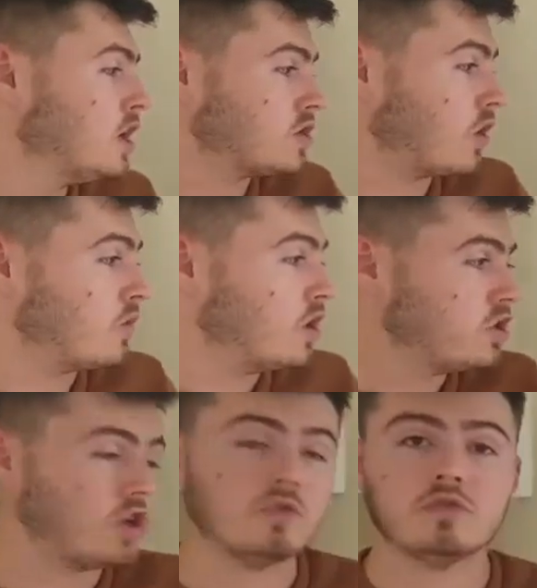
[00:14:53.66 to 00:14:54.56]
So
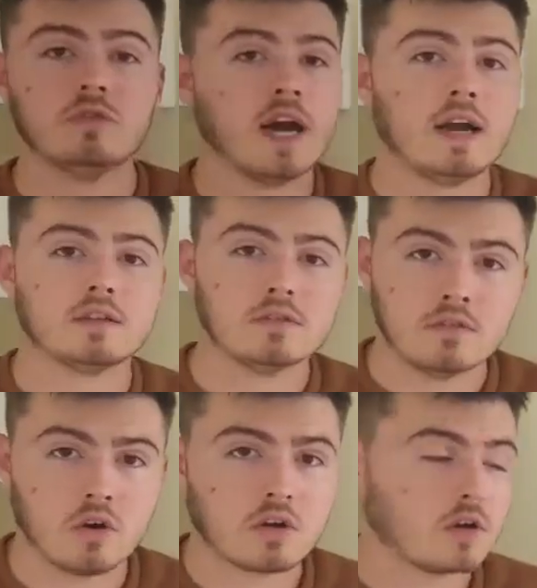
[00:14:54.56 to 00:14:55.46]
don't do that,
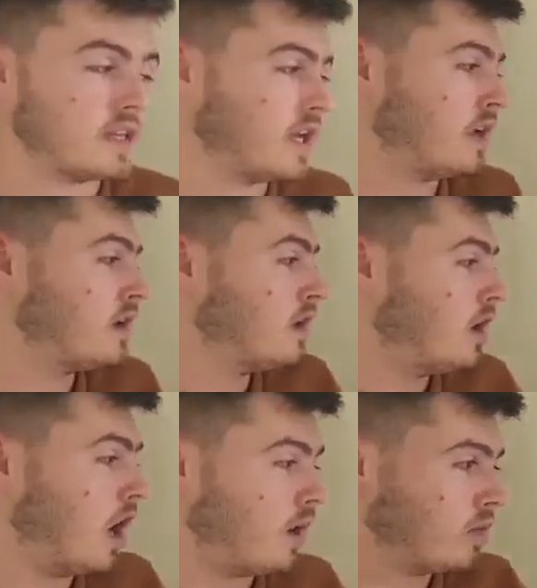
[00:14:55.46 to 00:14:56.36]
not a good idea.
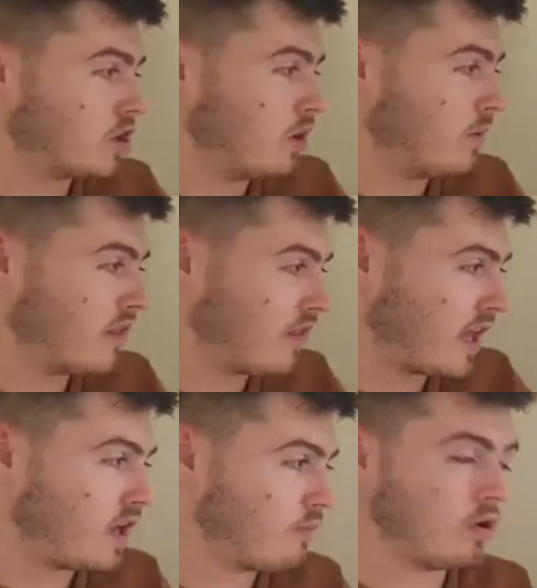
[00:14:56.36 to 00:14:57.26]
I would go with
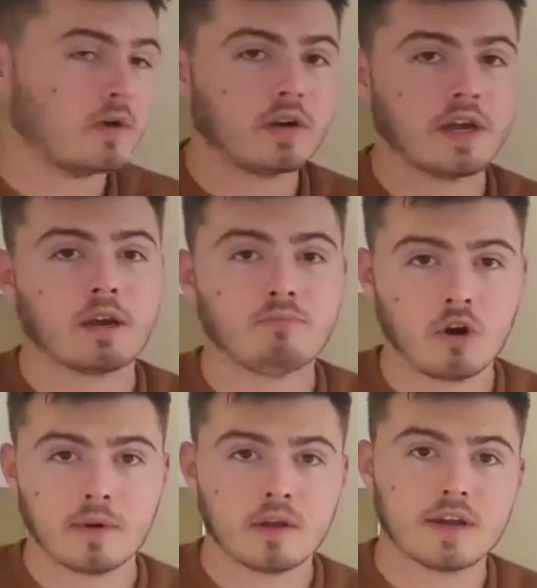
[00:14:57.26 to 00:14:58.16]
taking a probiotic.
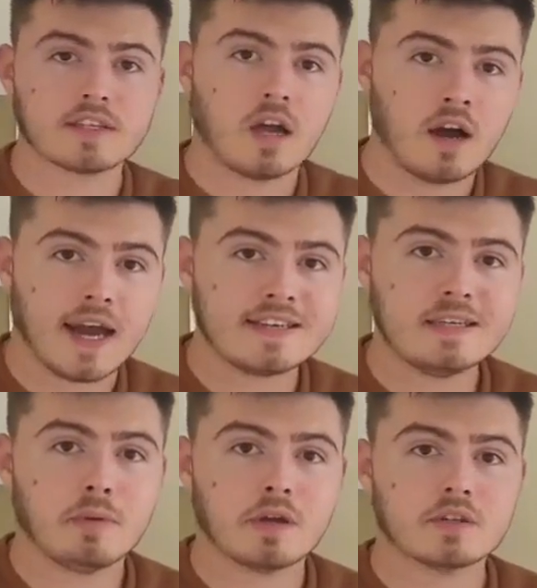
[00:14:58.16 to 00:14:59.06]
Probiotics are
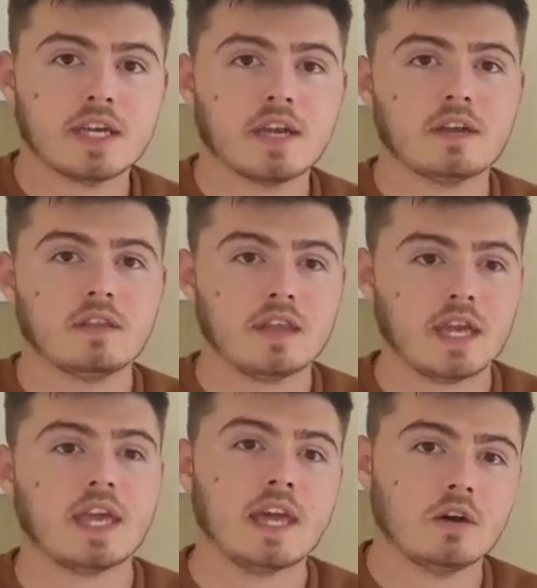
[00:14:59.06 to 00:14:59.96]
antibiotic,
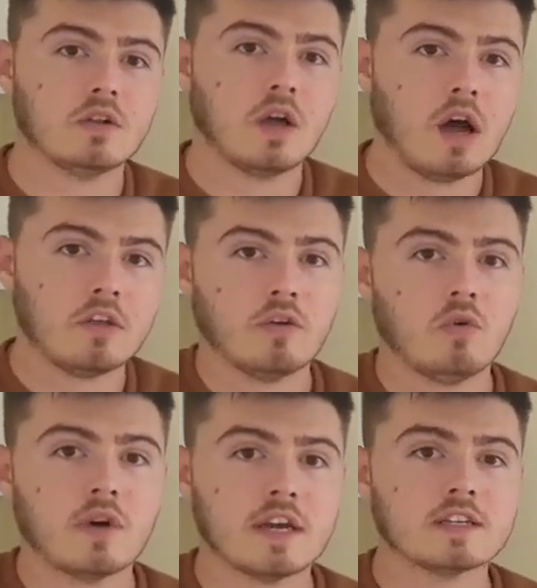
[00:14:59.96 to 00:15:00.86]
they kill other
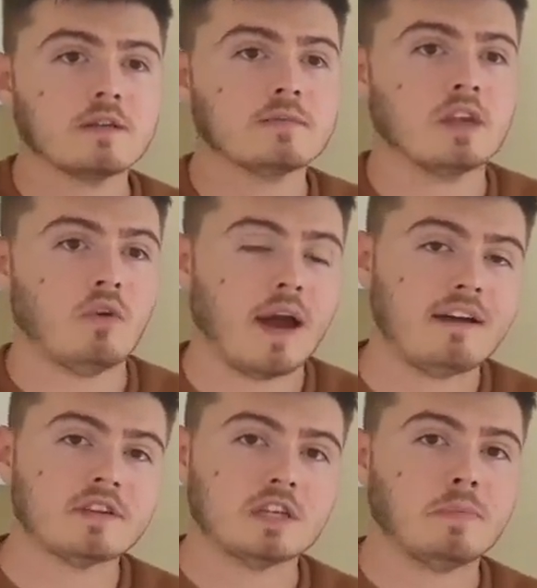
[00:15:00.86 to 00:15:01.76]
organisms. If you
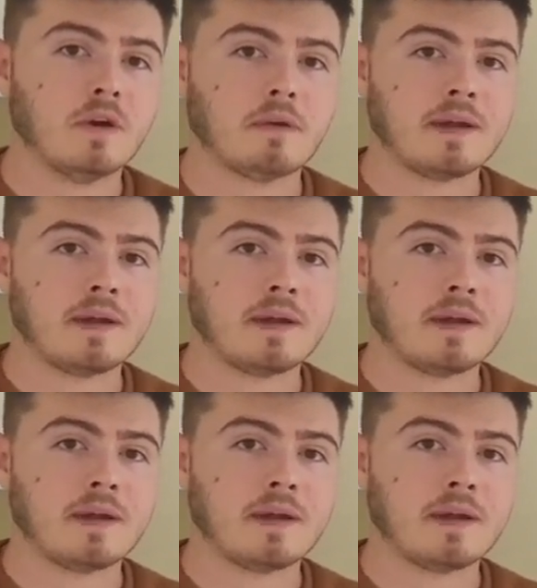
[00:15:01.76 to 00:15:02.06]
have dysbiotic